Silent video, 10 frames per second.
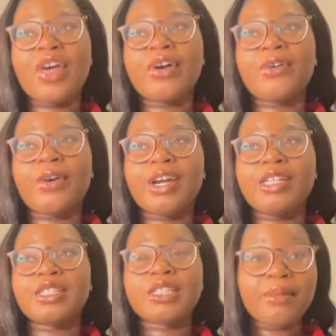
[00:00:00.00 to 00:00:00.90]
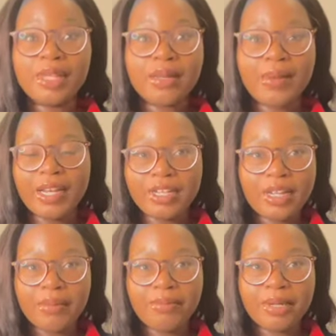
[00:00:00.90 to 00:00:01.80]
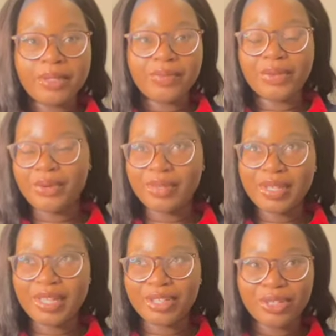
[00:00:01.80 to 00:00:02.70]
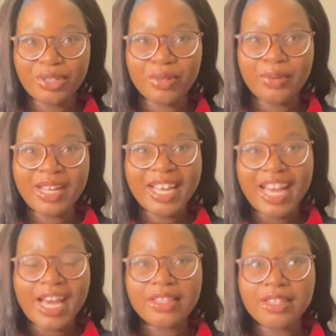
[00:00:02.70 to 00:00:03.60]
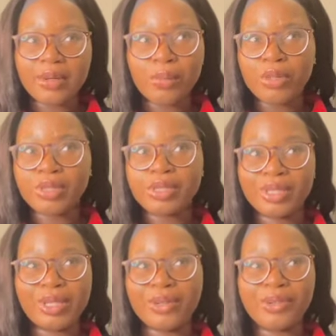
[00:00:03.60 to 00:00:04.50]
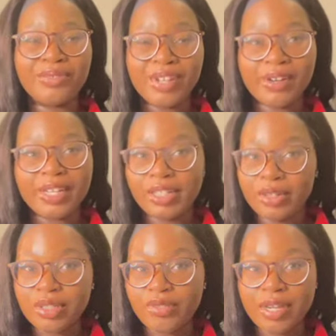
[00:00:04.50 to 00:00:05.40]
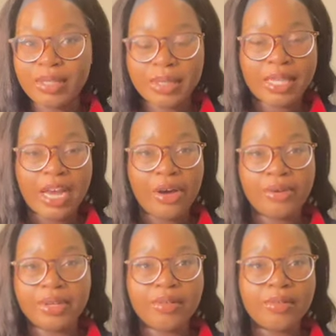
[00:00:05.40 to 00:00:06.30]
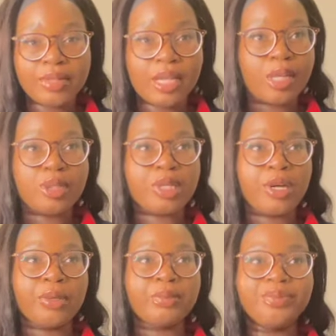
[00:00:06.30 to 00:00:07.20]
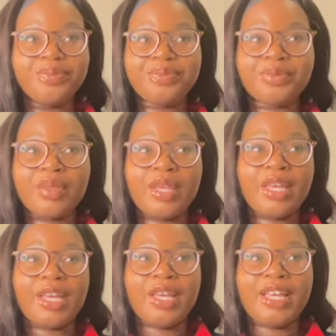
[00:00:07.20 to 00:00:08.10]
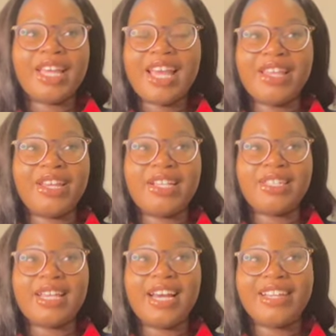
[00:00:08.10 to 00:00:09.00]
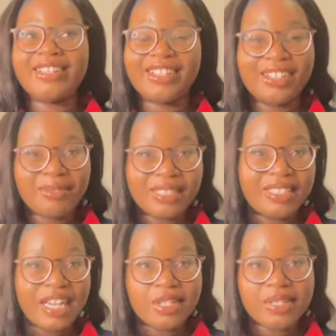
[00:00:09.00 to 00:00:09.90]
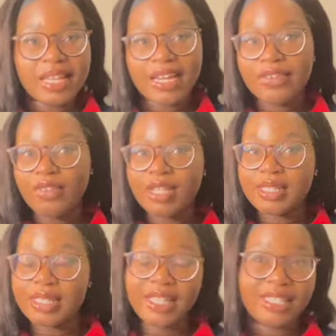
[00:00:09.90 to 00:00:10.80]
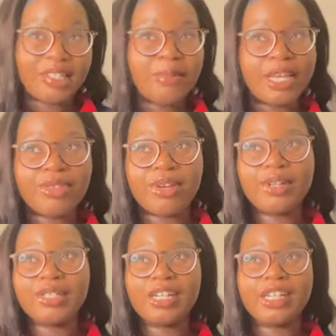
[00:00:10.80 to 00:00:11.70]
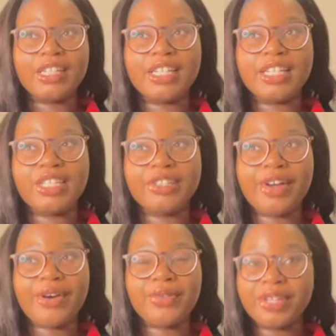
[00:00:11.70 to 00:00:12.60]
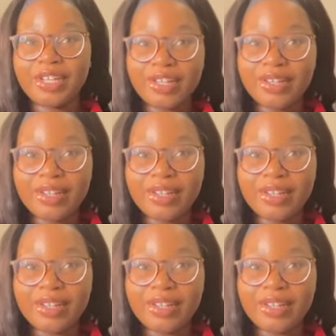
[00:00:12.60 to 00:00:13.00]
Or some of them ended up, no, only like 2 ended up, we're still very close friends now, you know what I'm saying? So, and then I just had a lot of ups and downs, like friends that I did make throughout college, only